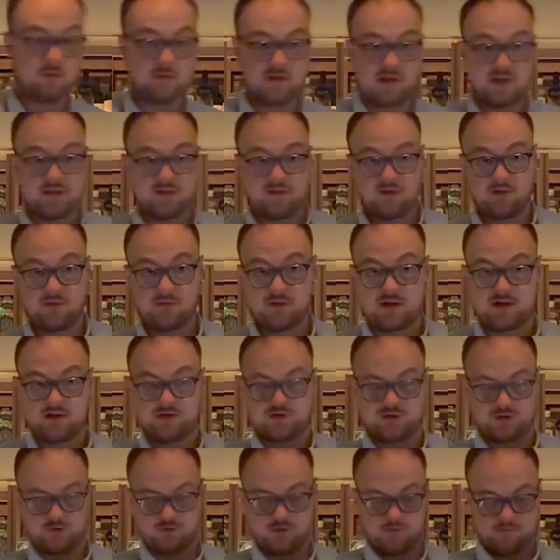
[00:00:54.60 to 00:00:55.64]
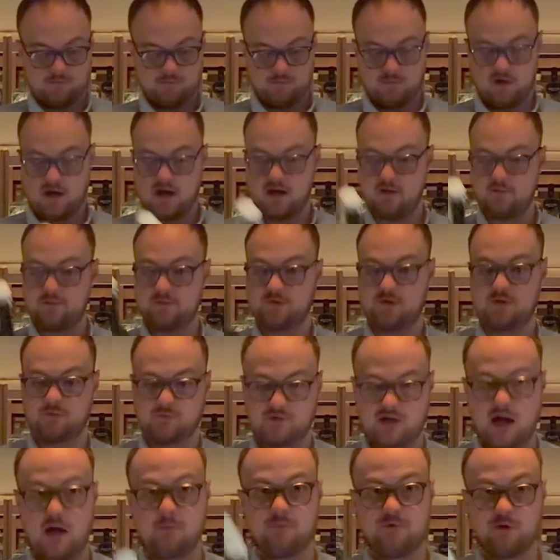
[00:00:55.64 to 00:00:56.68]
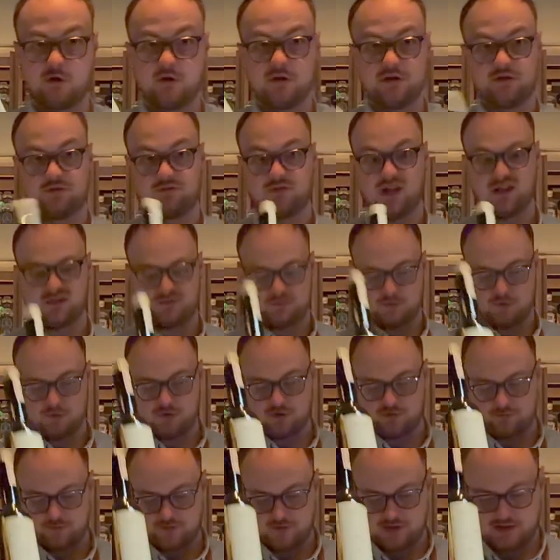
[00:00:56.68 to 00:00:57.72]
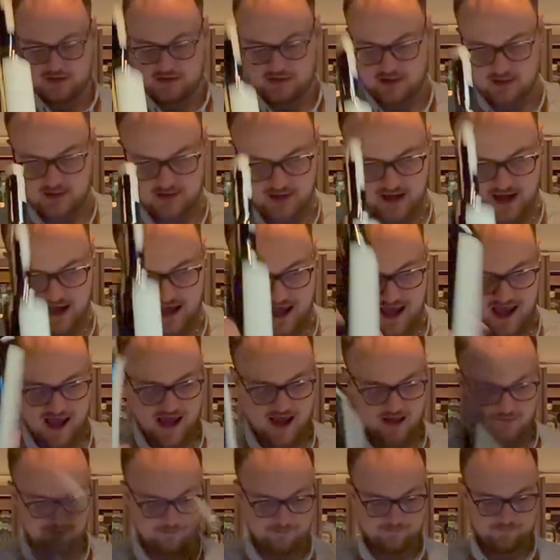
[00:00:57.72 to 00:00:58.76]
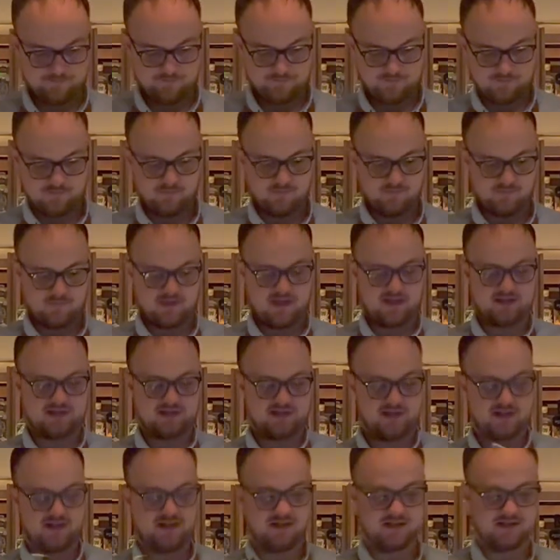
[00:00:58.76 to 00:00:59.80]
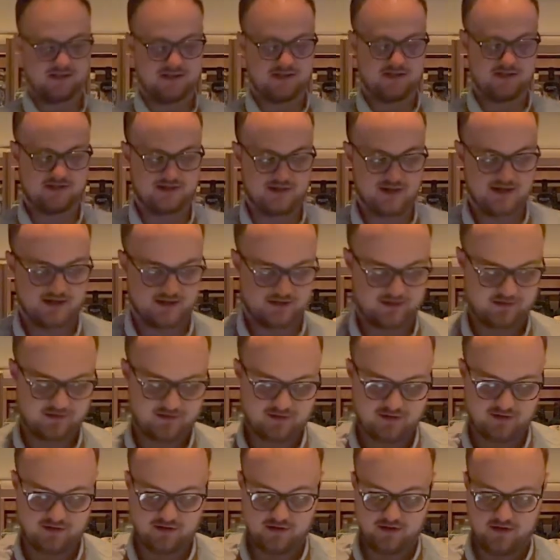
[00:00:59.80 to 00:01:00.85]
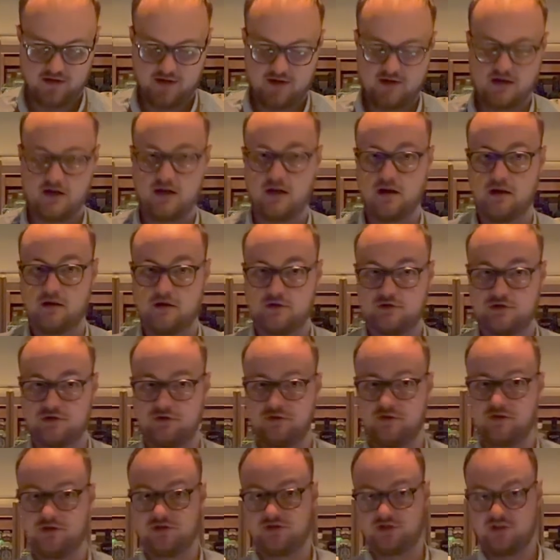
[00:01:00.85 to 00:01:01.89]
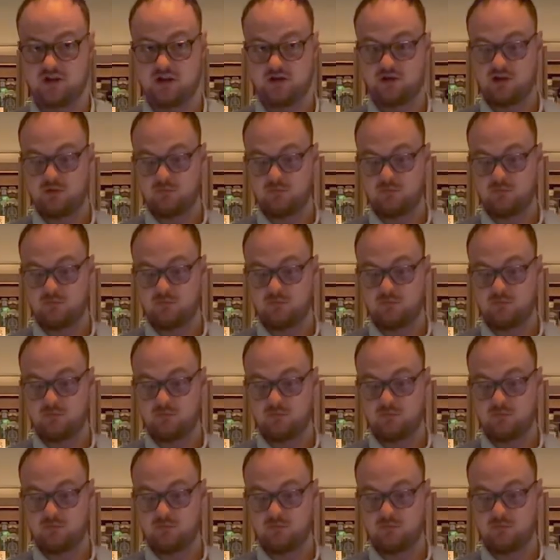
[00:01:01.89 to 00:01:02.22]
we get to the main show, we have some Capriolis raspberry eau de vie. This is like the Chanel No.